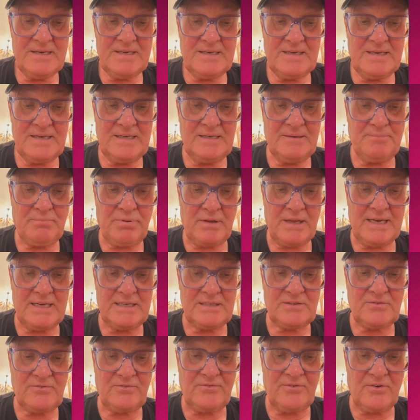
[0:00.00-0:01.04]
he
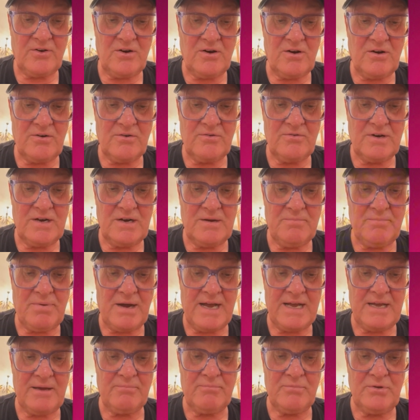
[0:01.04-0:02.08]
plays for uh,
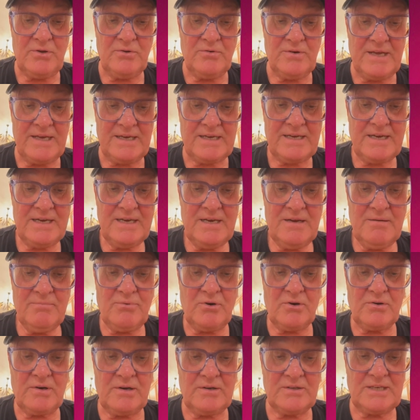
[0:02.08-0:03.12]
Bayern Munich,
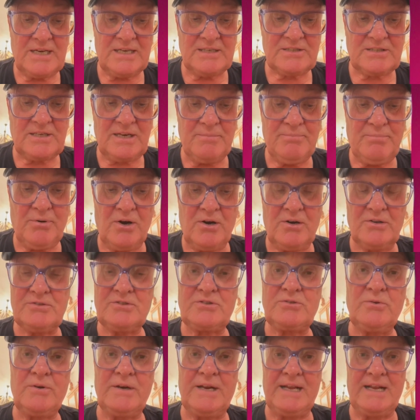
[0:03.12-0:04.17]
but was actually born
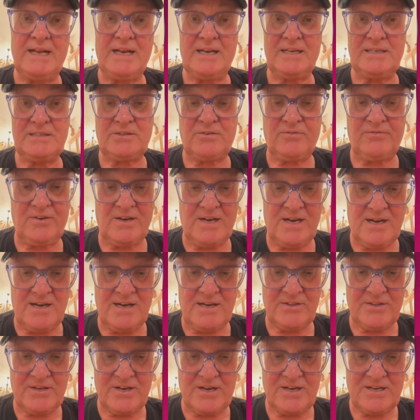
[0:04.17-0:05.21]
to an English
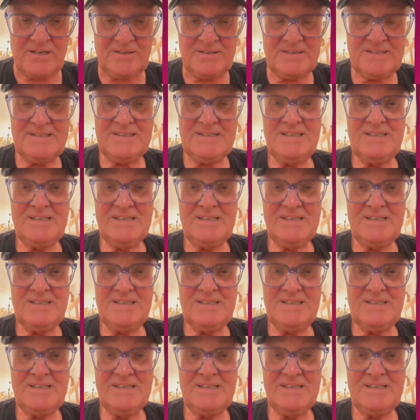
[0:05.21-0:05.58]
father.